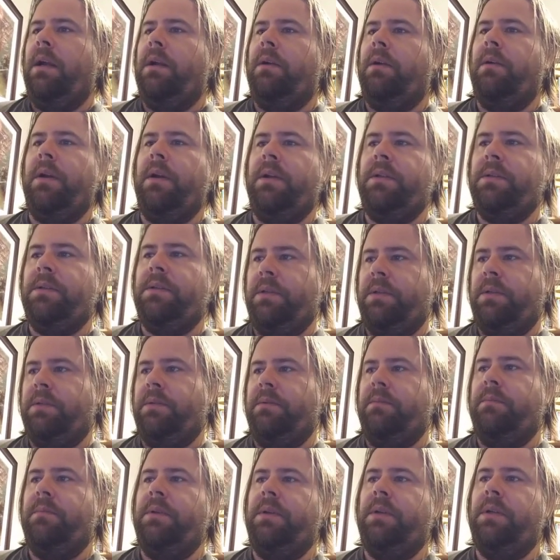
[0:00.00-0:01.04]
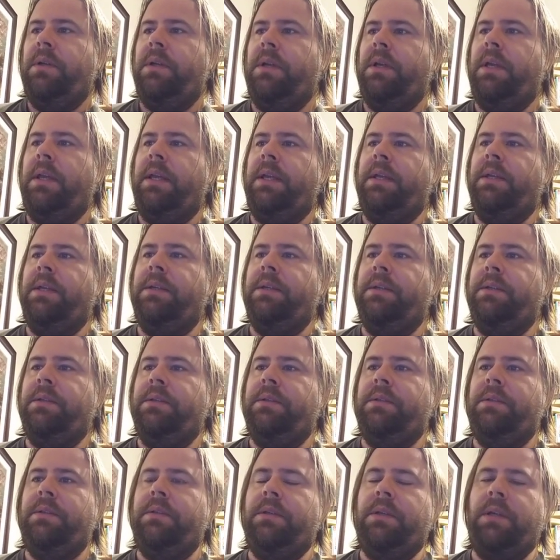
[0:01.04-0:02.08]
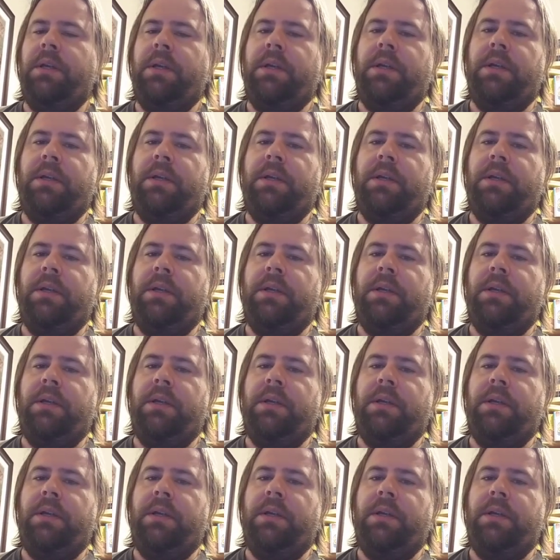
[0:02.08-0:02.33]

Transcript: Gradualism is